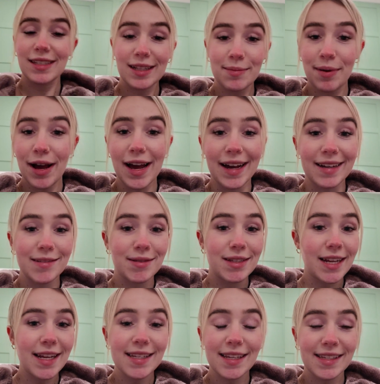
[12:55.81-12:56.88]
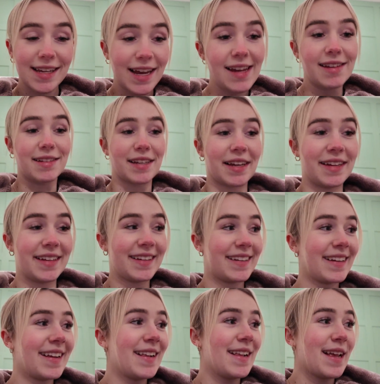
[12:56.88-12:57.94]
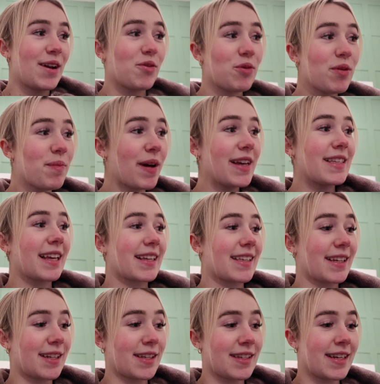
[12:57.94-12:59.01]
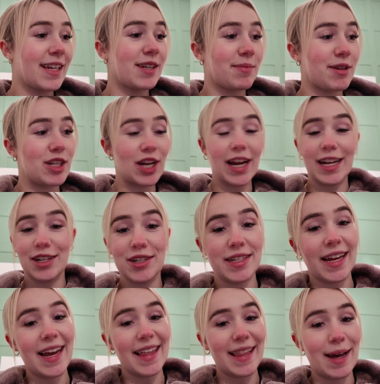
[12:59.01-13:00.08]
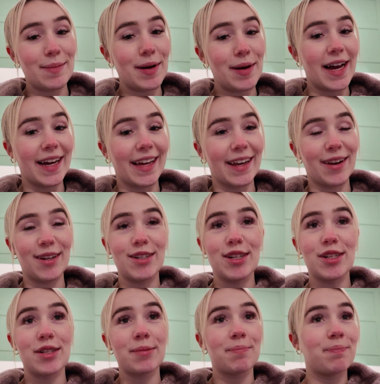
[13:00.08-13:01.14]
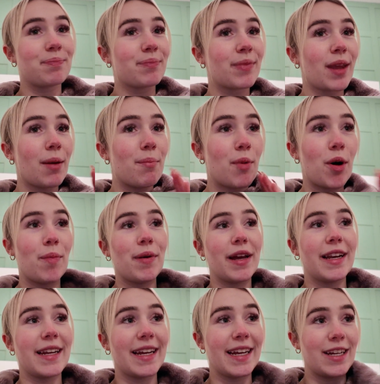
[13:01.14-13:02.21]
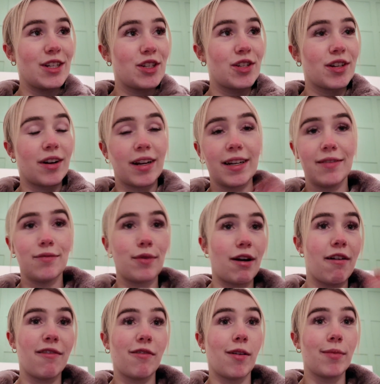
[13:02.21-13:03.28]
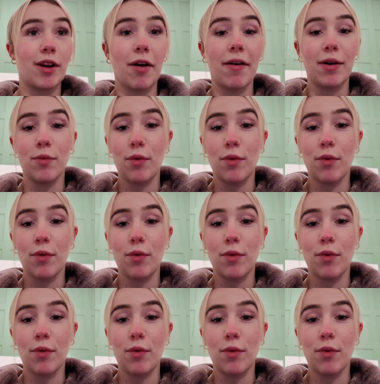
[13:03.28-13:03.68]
of the bag stays as it is. All the basics that doesn't need to be changed stay in that bag, and I just pop in each kind of wherever I'm going